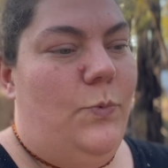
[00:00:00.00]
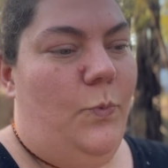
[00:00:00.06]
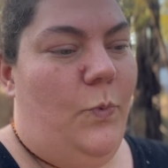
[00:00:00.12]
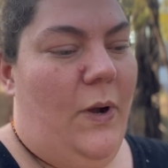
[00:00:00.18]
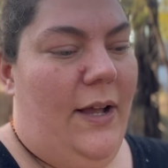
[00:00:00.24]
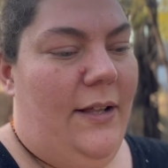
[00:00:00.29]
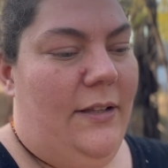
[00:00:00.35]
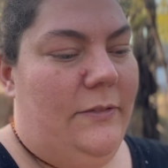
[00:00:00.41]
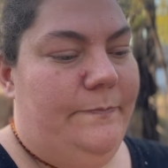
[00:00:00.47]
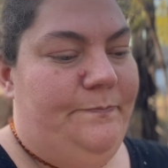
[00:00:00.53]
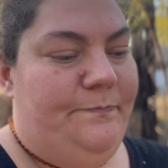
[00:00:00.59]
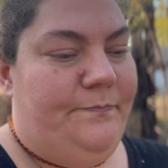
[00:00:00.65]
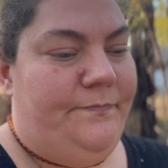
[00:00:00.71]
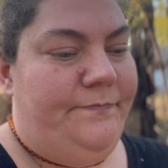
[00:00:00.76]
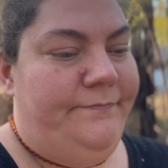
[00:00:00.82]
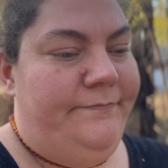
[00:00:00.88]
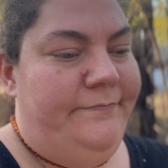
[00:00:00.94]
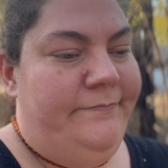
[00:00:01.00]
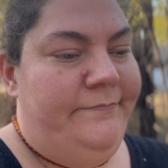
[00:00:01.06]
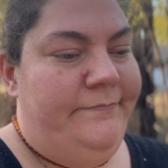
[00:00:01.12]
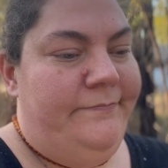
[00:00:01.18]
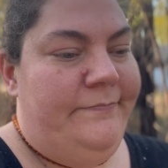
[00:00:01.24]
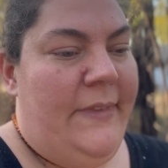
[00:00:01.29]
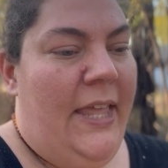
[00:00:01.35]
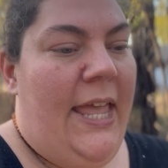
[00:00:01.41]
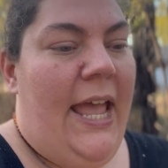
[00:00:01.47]
well.
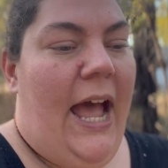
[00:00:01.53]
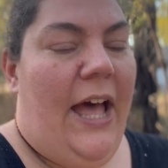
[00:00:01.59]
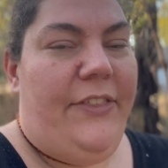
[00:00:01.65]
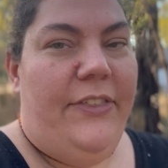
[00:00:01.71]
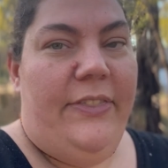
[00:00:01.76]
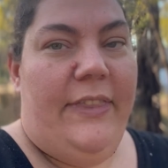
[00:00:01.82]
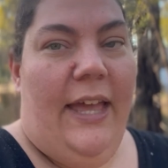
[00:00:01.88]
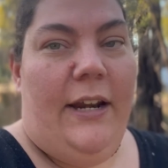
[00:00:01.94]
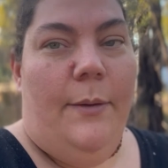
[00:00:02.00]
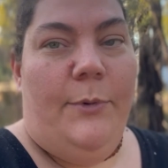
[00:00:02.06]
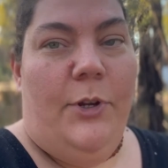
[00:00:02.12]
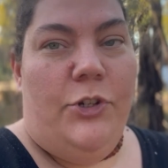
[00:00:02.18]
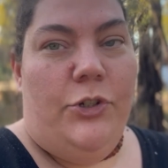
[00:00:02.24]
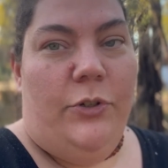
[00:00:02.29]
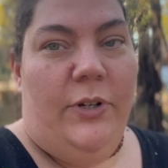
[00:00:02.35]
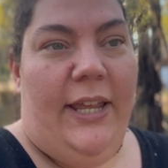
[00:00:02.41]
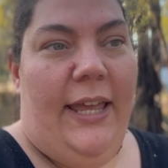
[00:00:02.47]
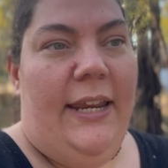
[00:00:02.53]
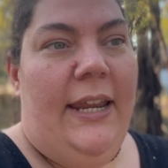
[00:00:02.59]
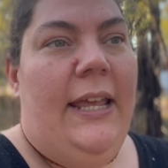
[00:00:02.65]
Other than that, I'm not sure yet.